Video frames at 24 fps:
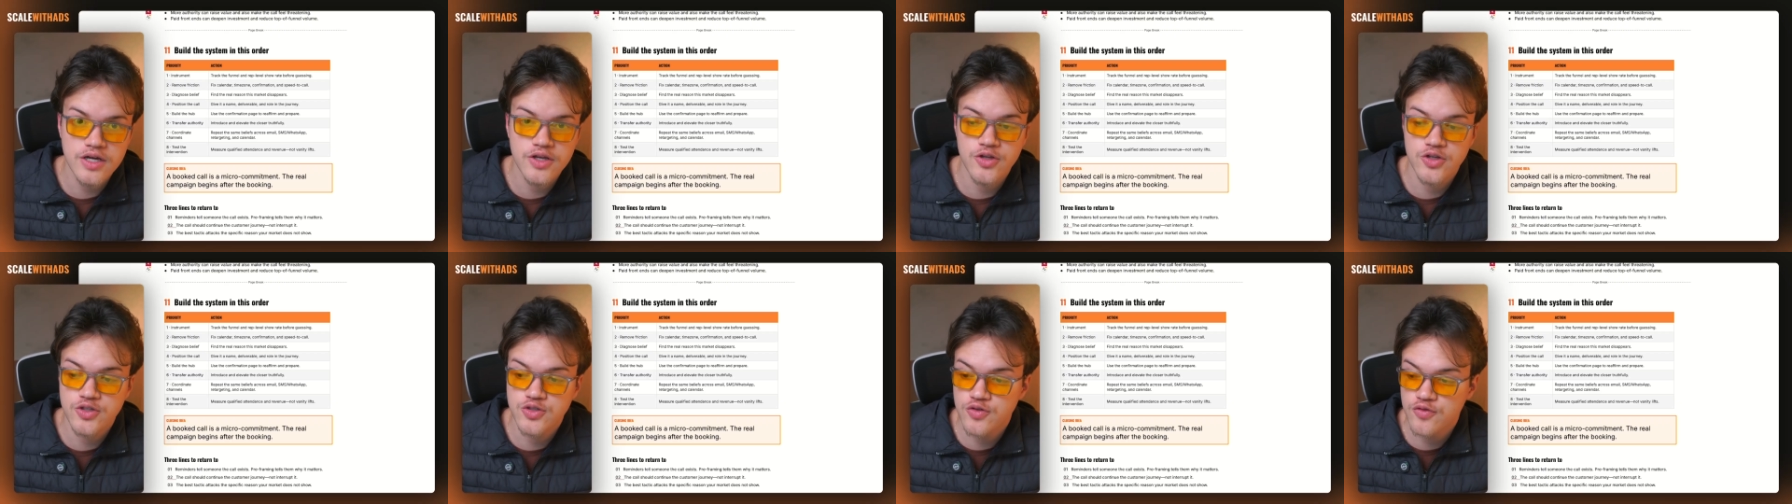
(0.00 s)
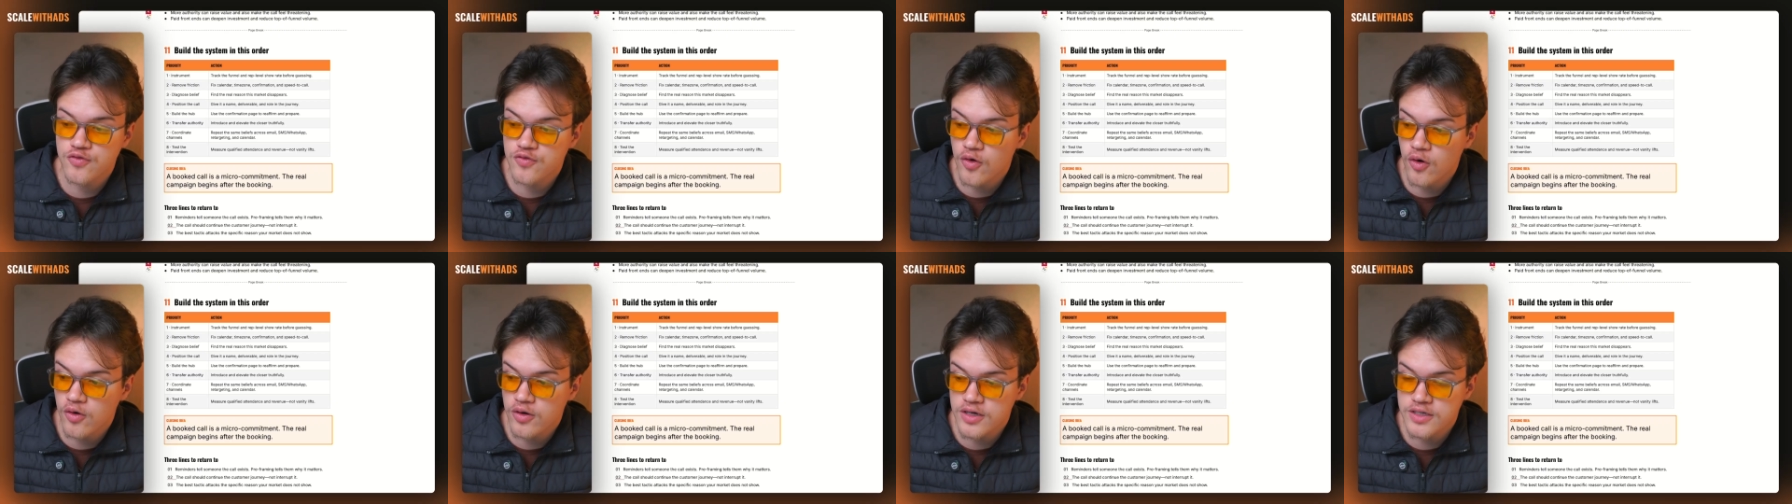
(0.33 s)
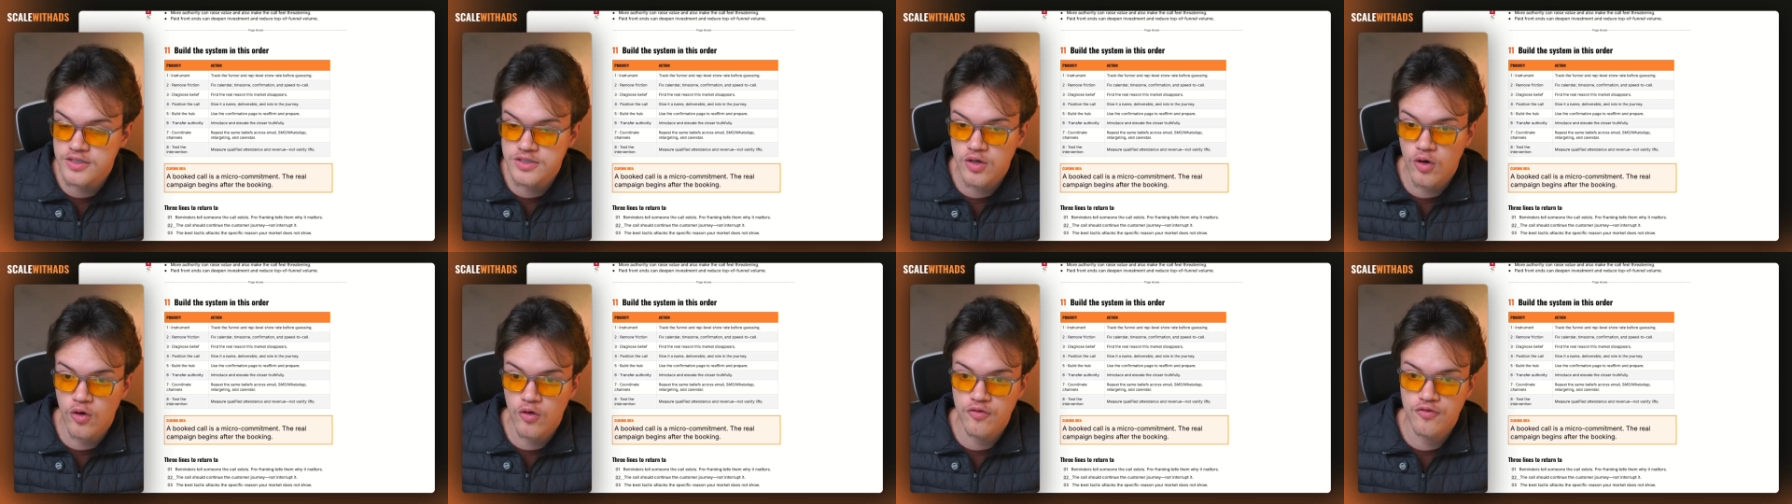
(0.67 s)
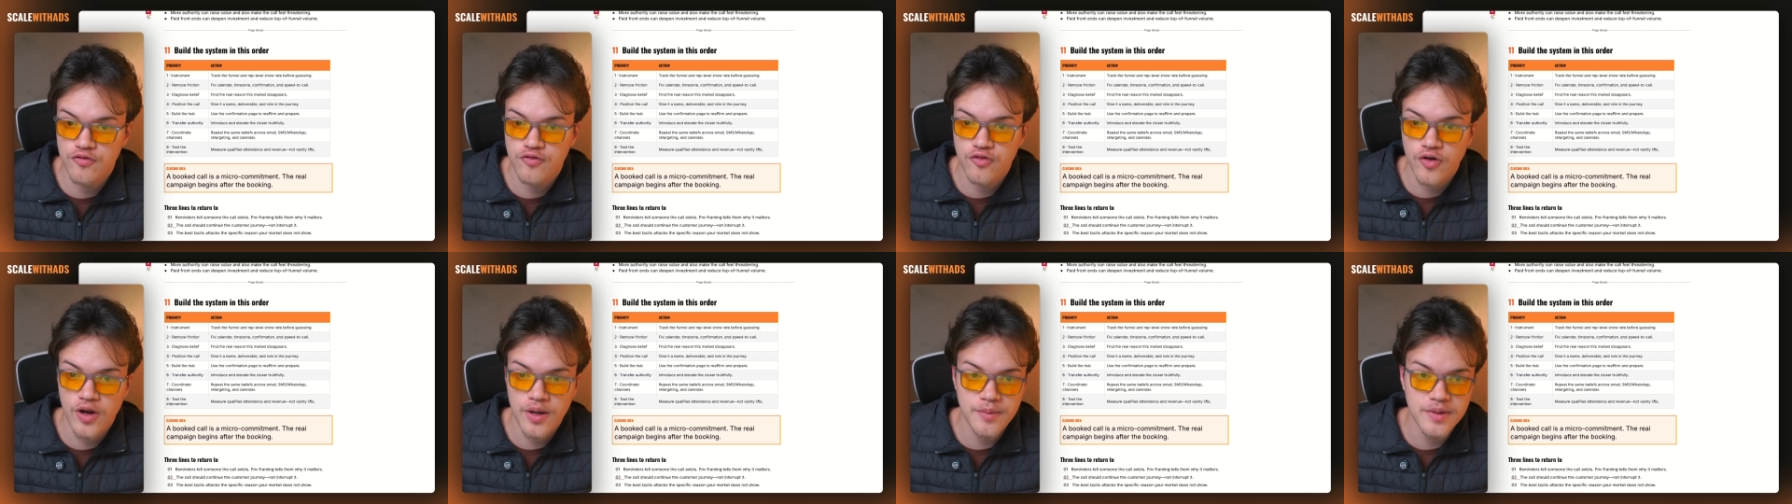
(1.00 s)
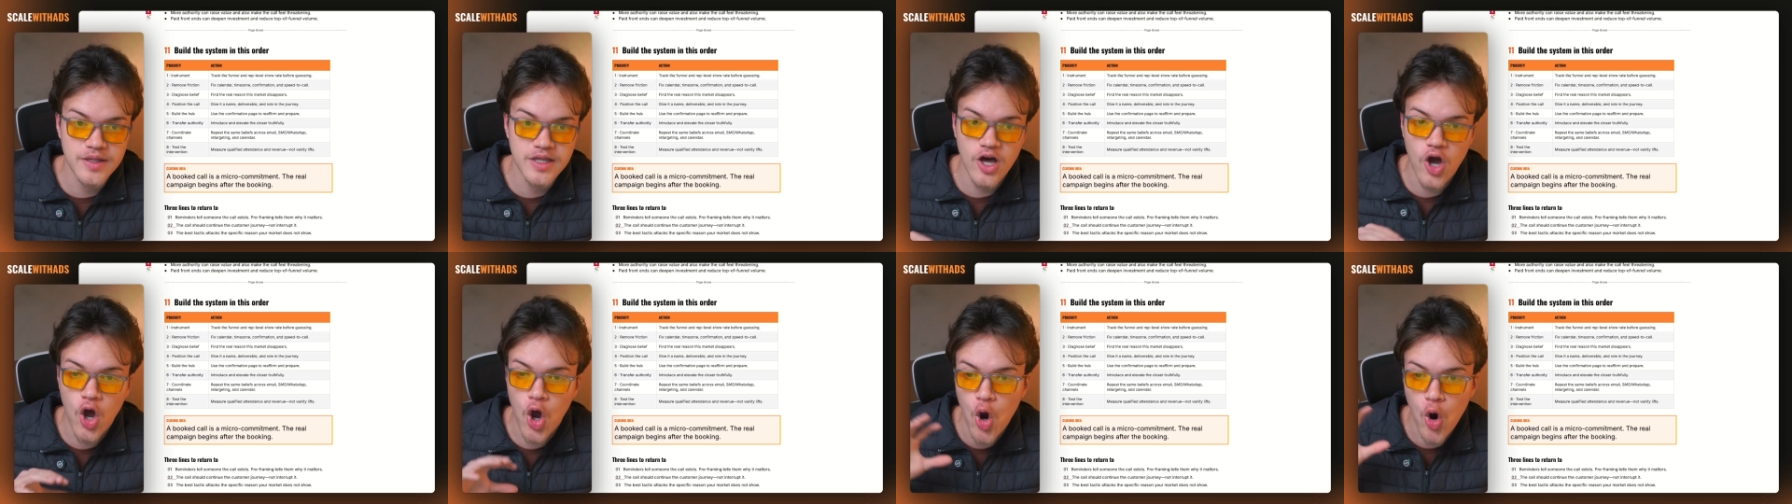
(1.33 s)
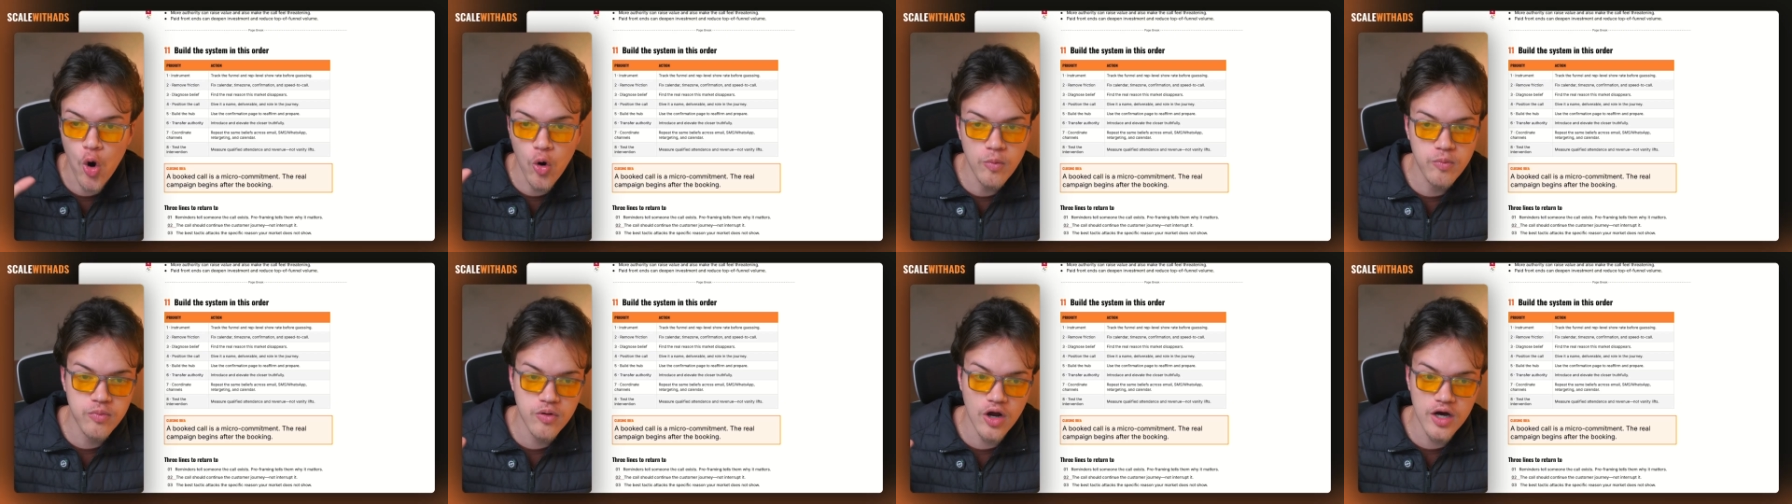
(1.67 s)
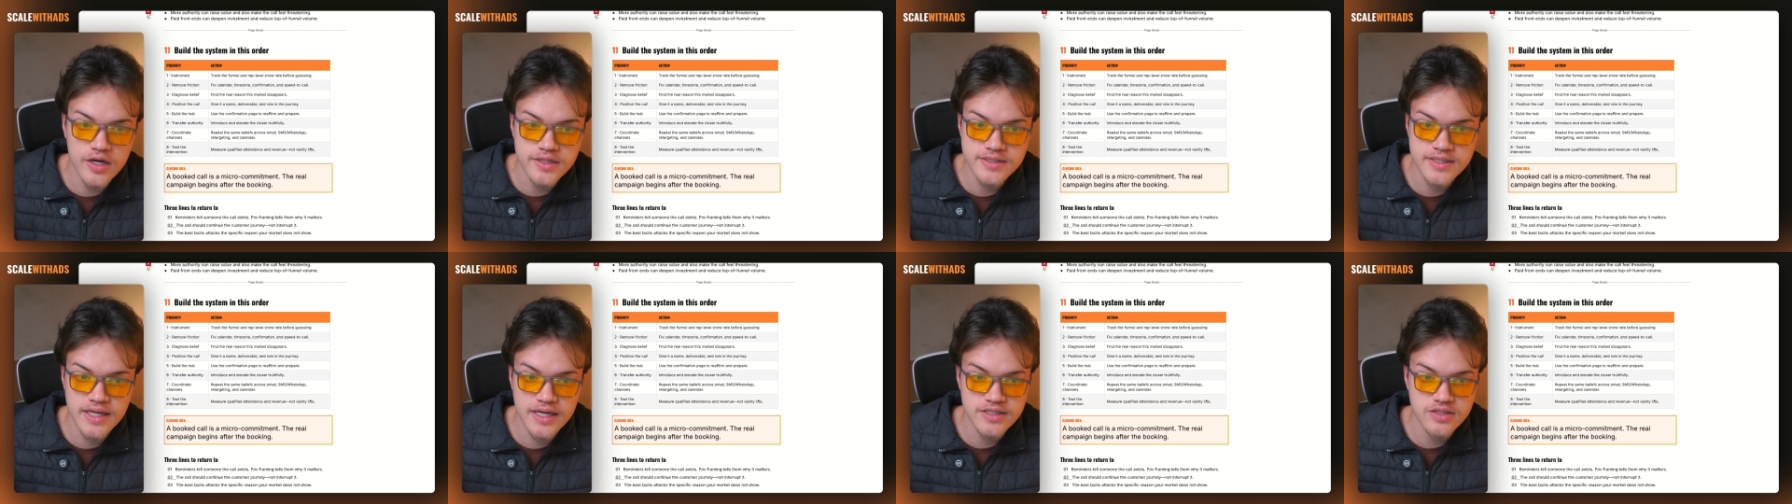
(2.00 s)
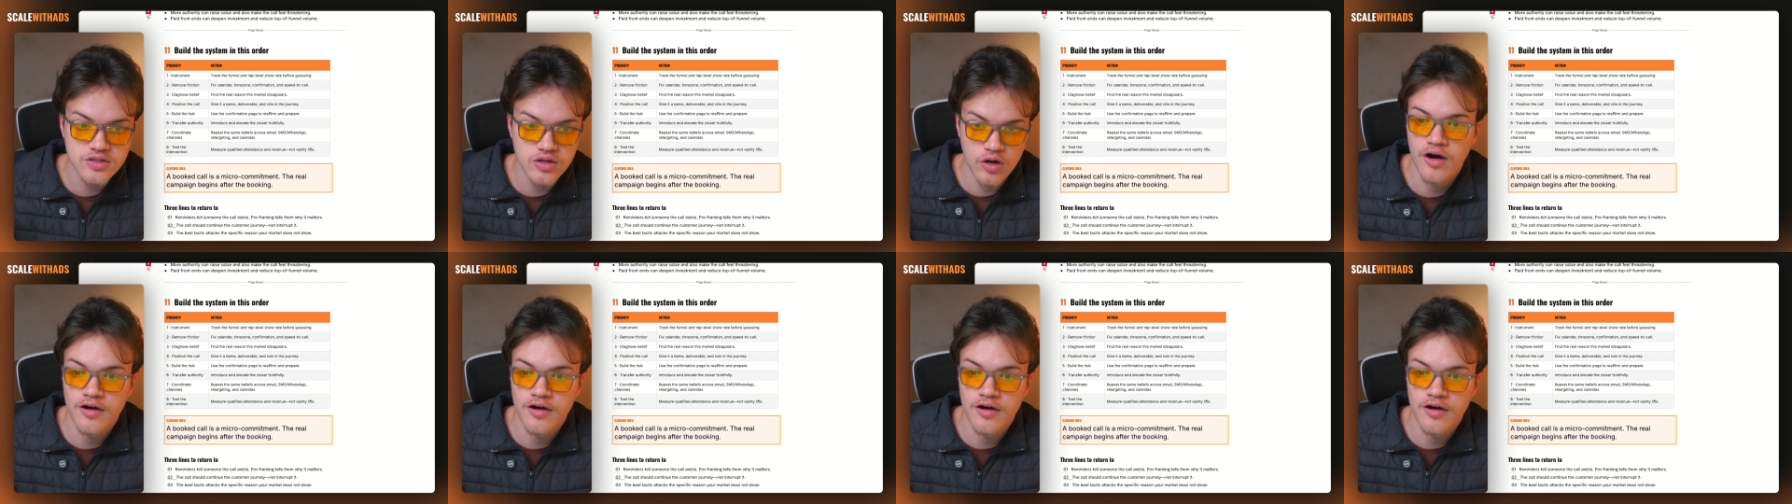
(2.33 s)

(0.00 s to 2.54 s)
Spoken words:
You need to focus on framing the whole process